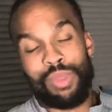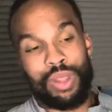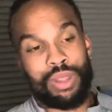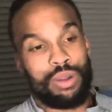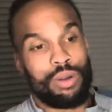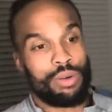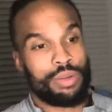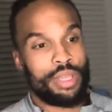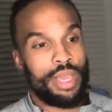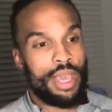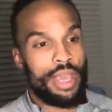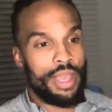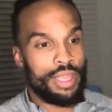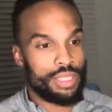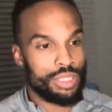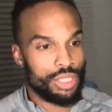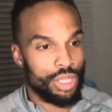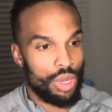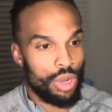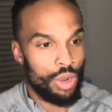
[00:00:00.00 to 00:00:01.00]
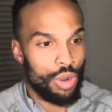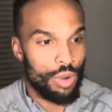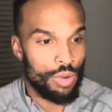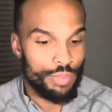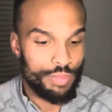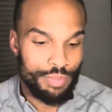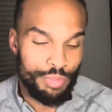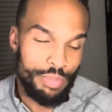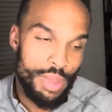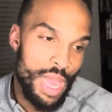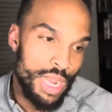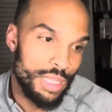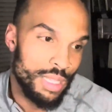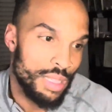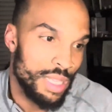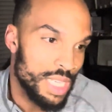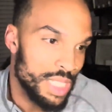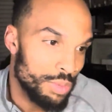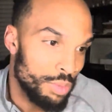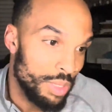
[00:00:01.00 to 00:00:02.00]
Okay, so back to
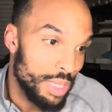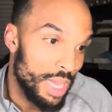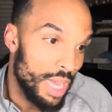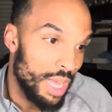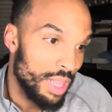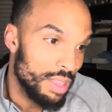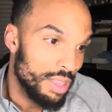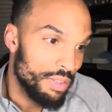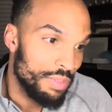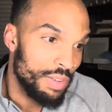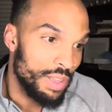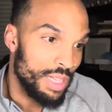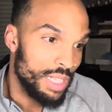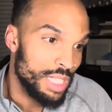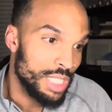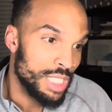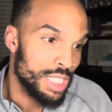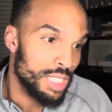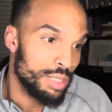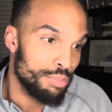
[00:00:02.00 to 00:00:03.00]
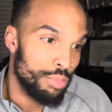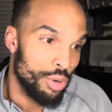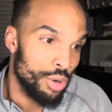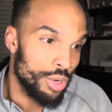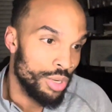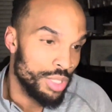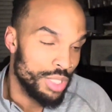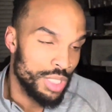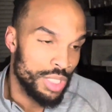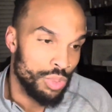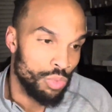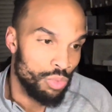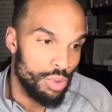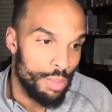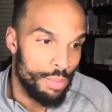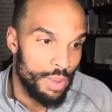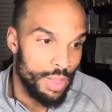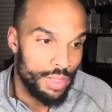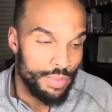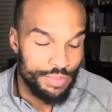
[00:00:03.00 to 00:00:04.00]
this. We got the fitness, sports,
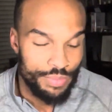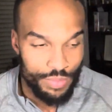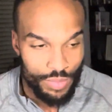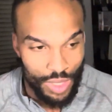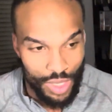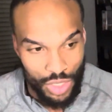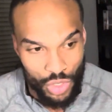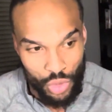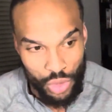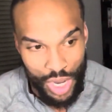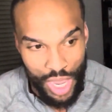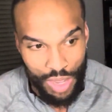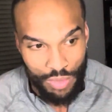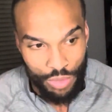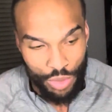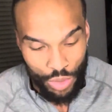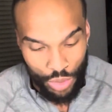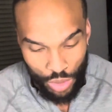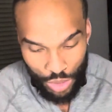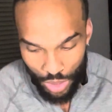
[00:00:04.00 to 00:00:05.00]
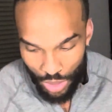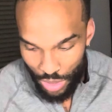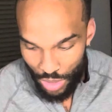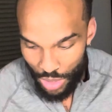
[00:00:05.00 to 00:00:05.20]
women, travel,